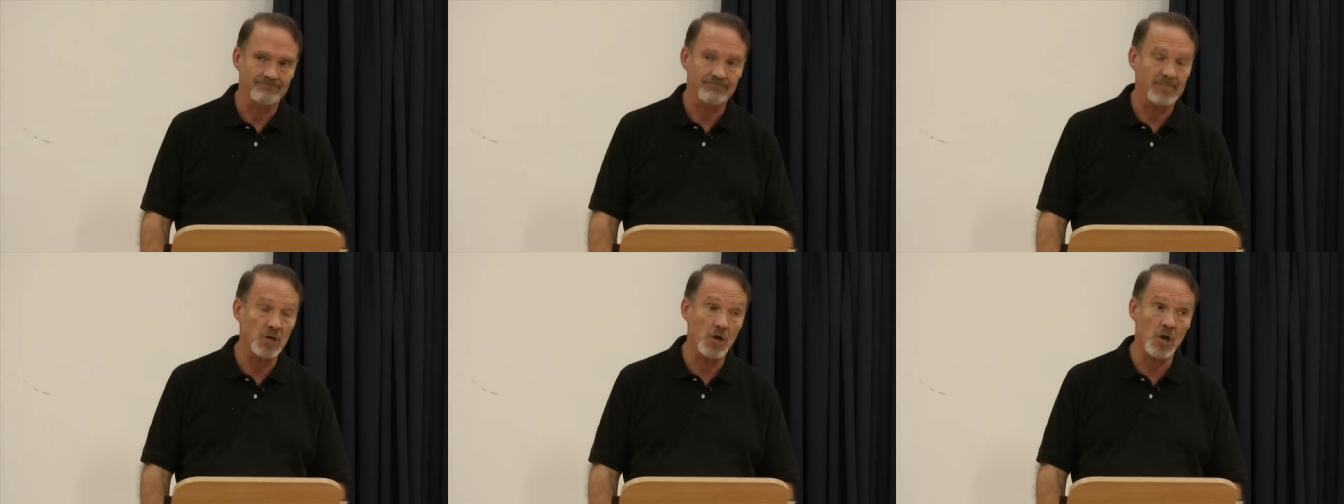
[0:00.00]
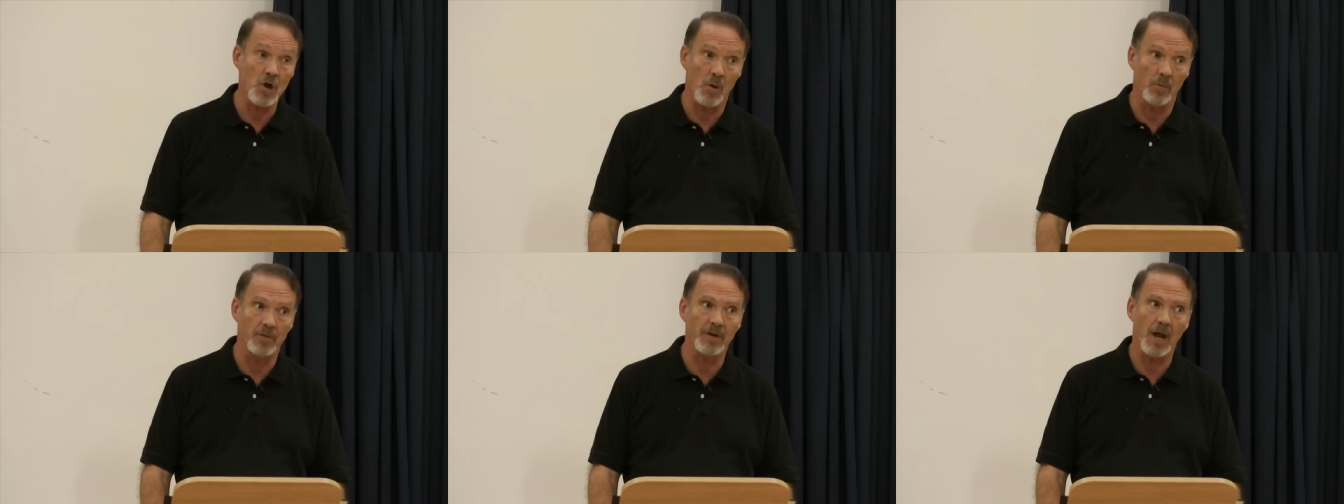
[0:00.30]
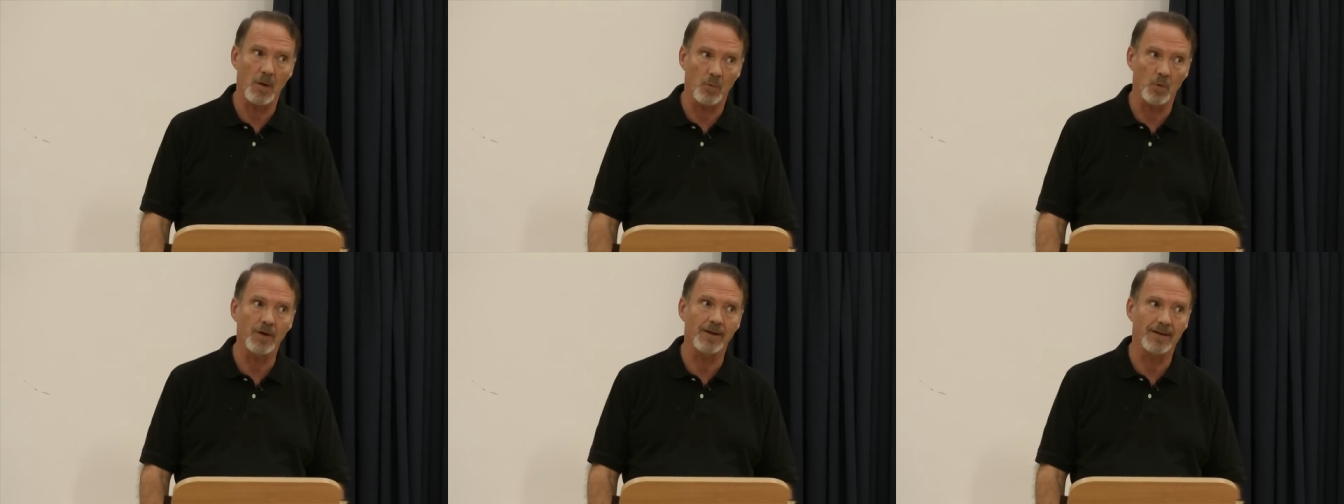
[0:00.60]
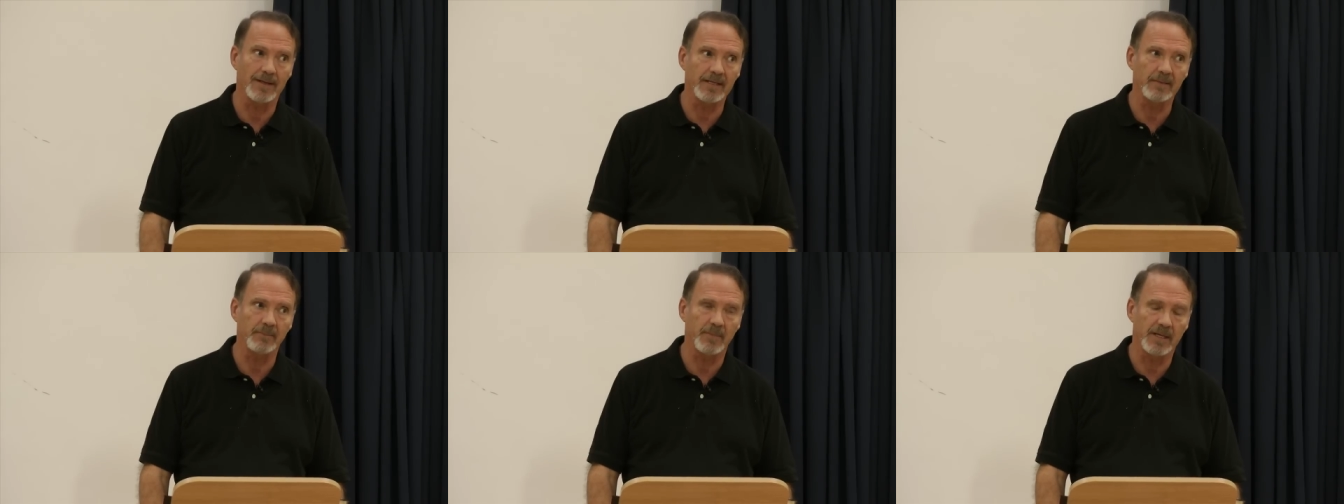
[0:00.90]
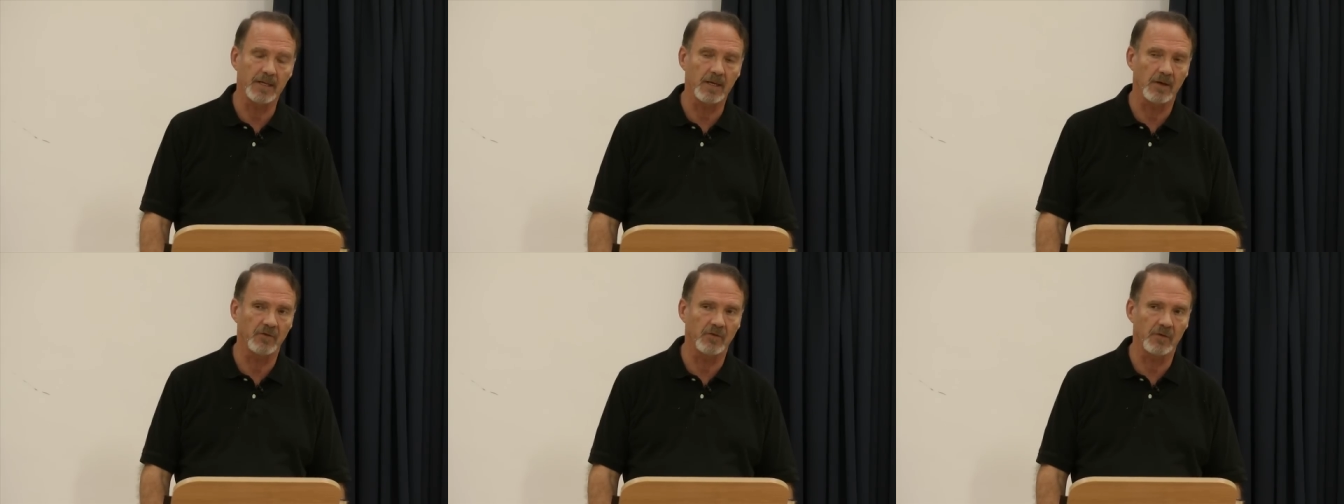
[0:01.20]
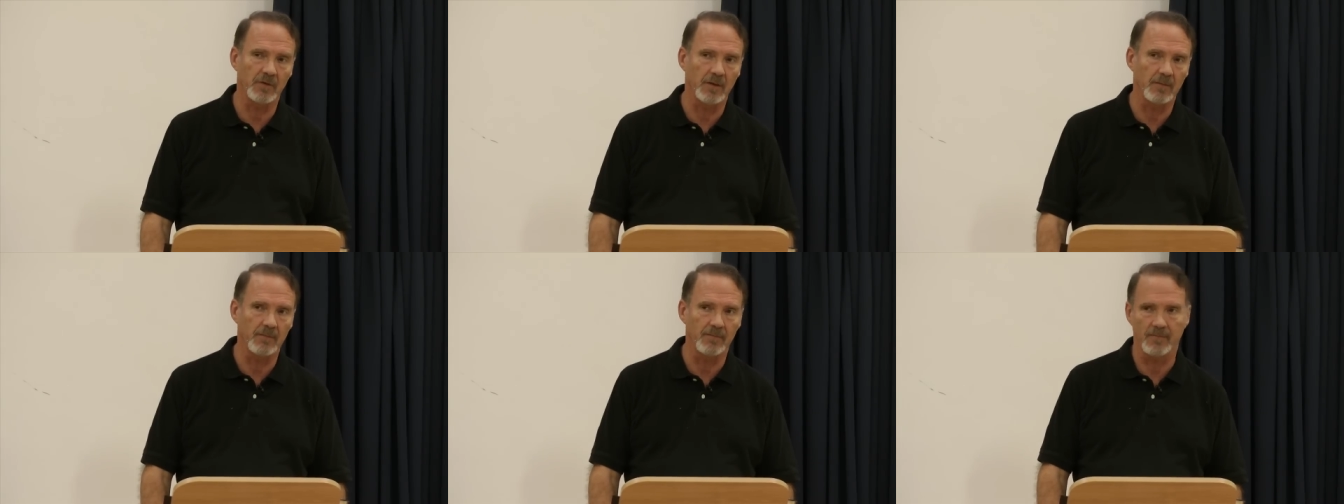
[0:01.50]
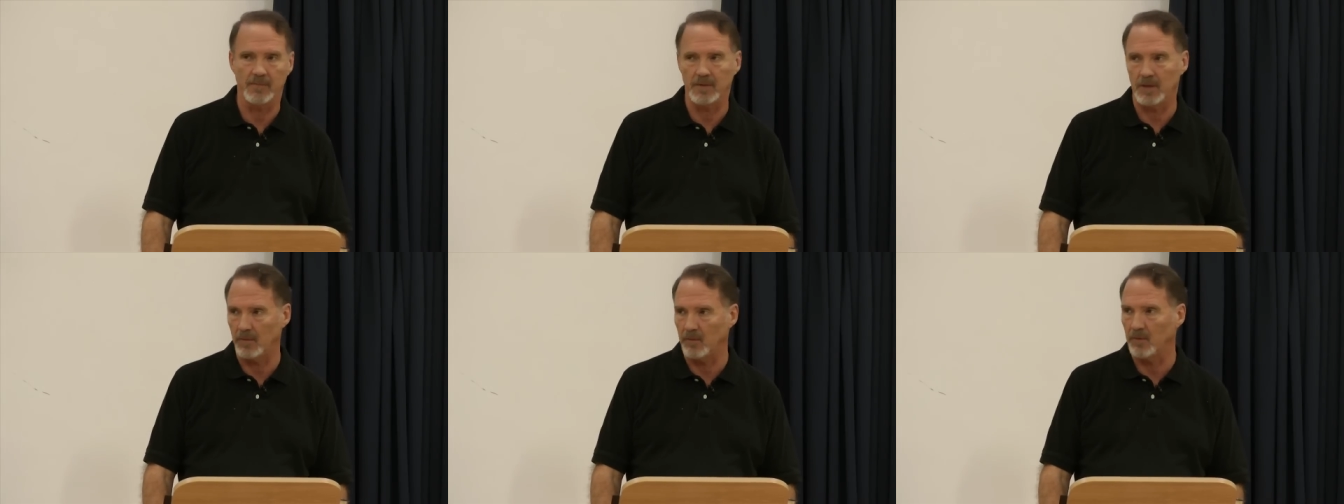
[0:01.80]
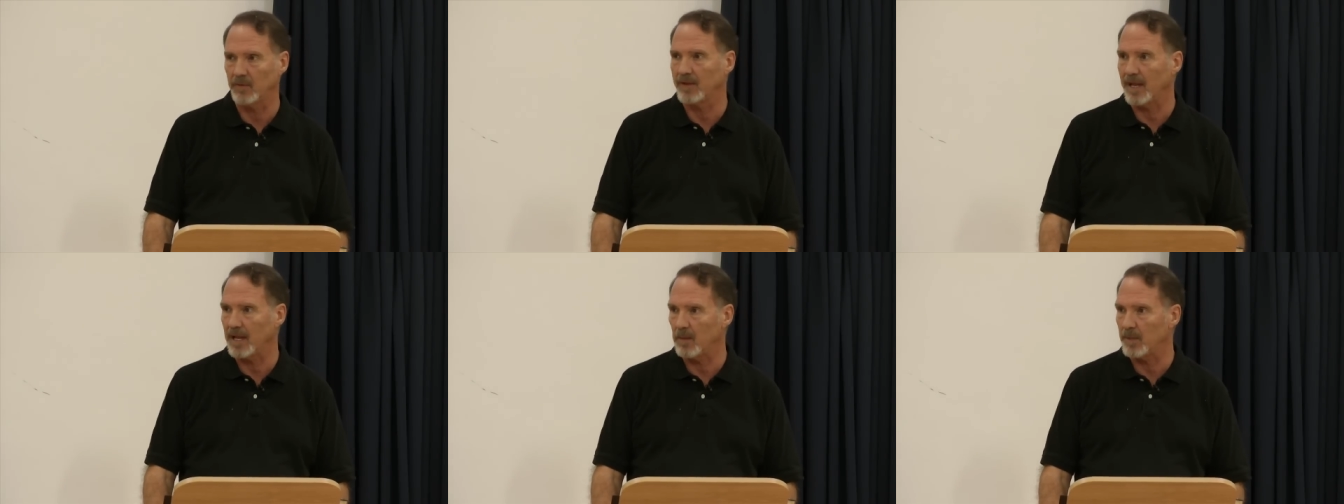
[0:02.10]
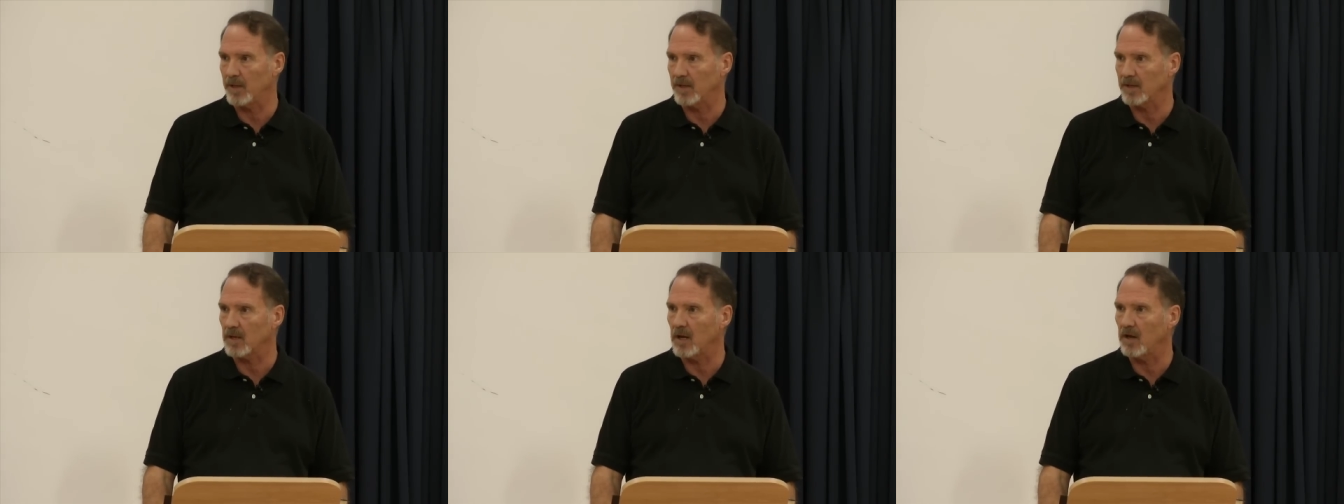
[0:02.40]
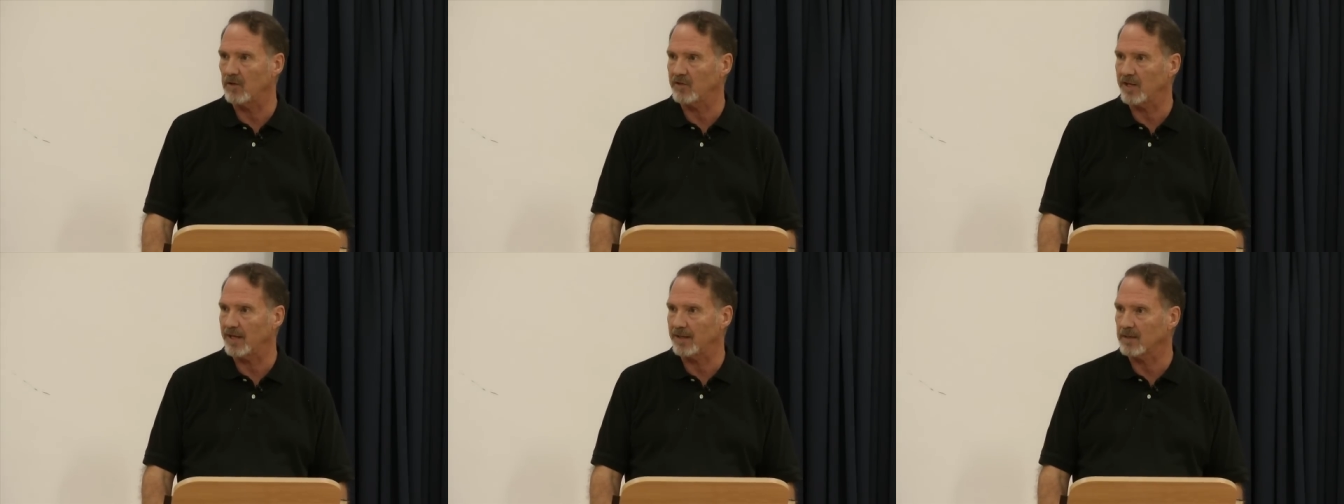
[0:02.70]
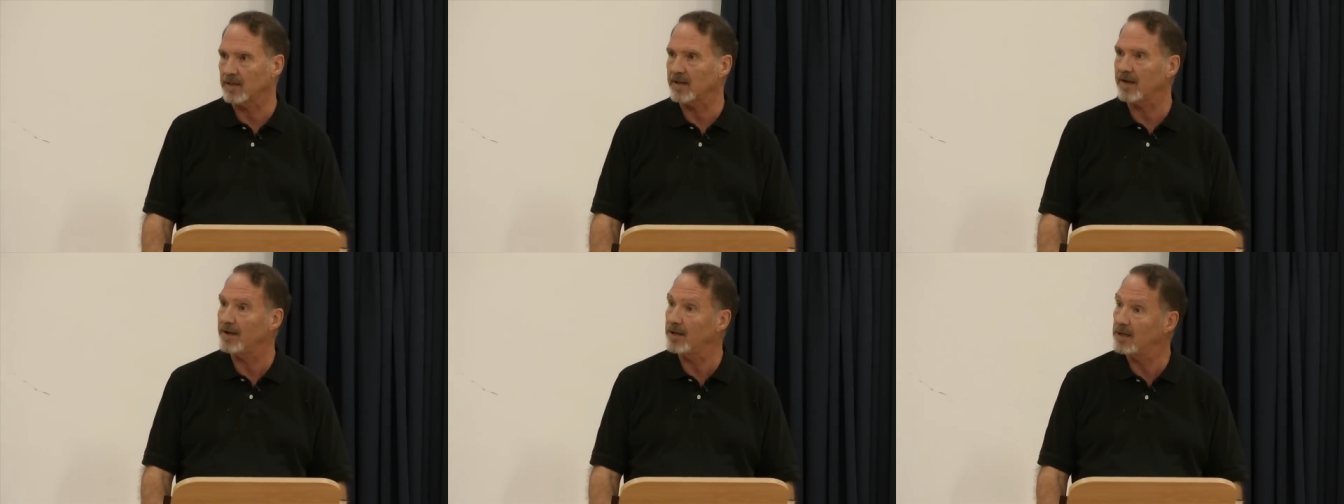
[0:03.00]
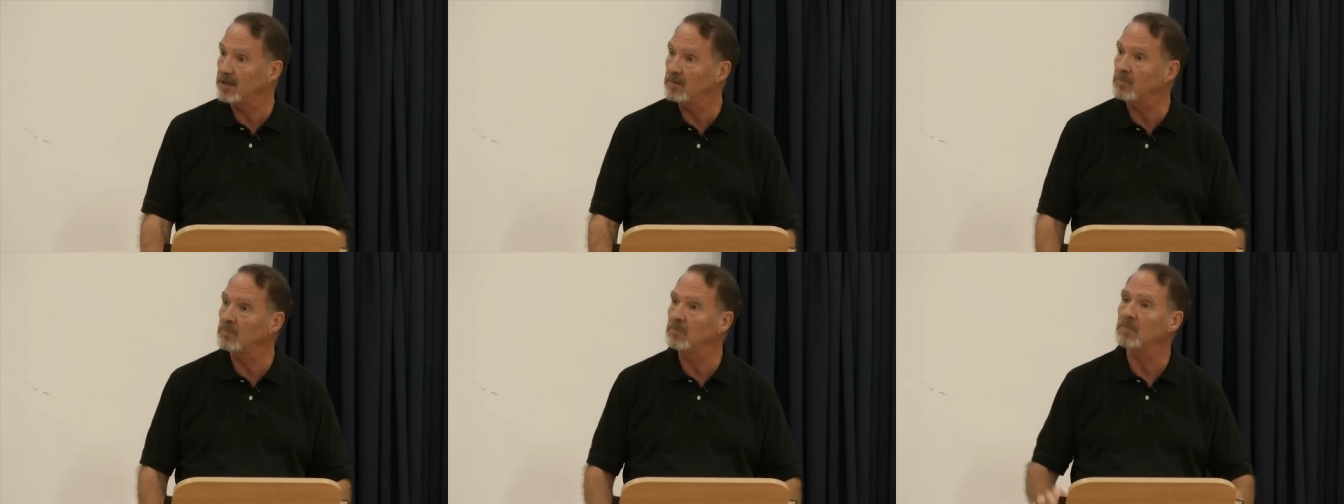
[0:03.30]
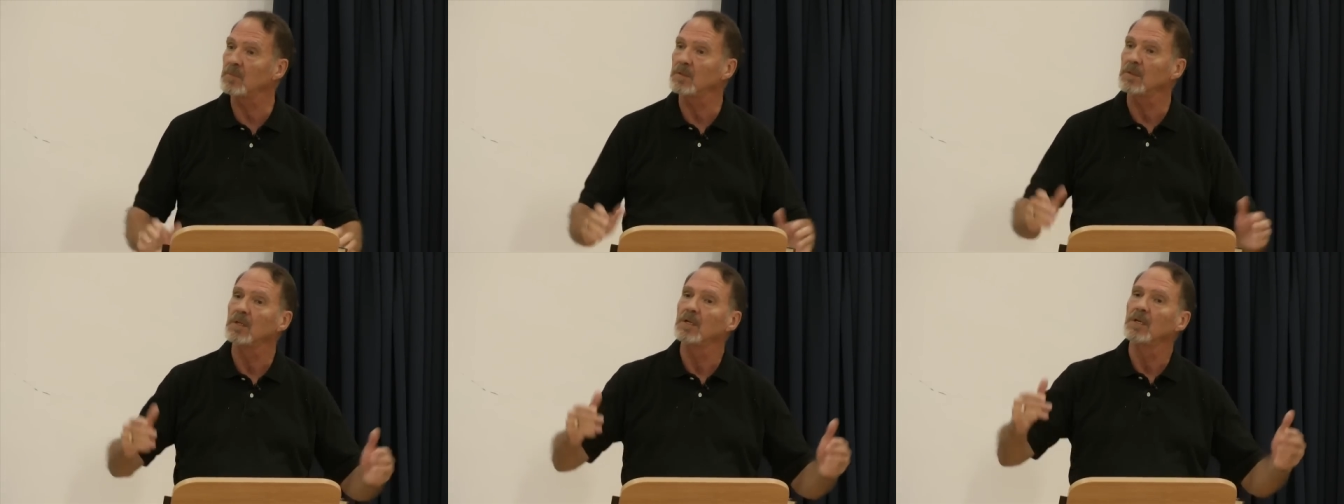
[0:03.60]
No, not really, because of the day of Pentecost hadn't come.